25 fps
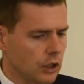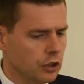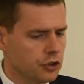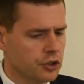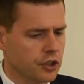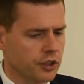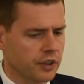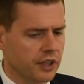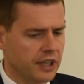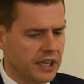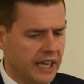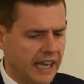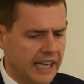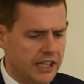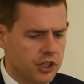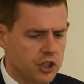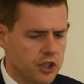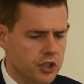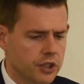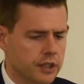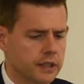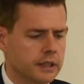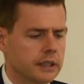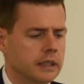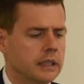to the
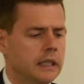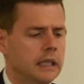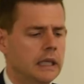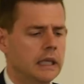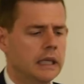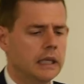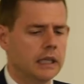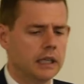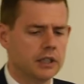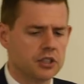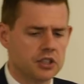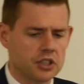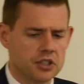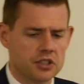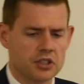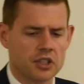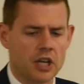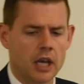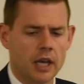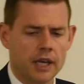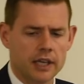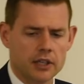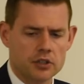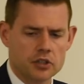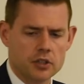nation, a
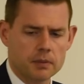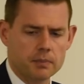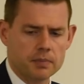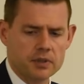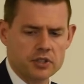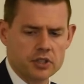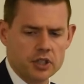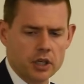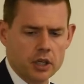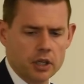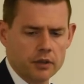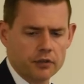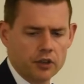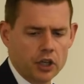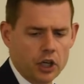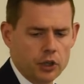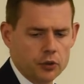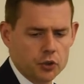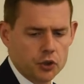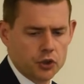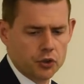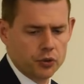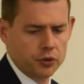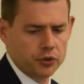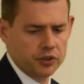desire to preserve
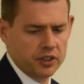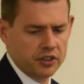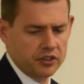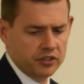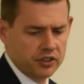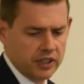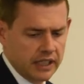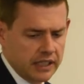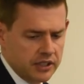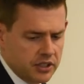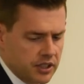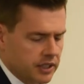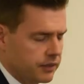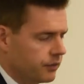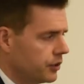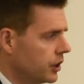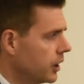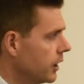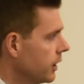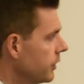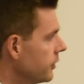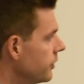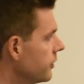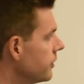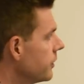cultural
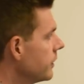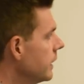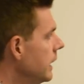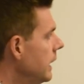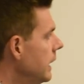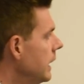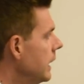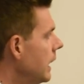distinctiveness,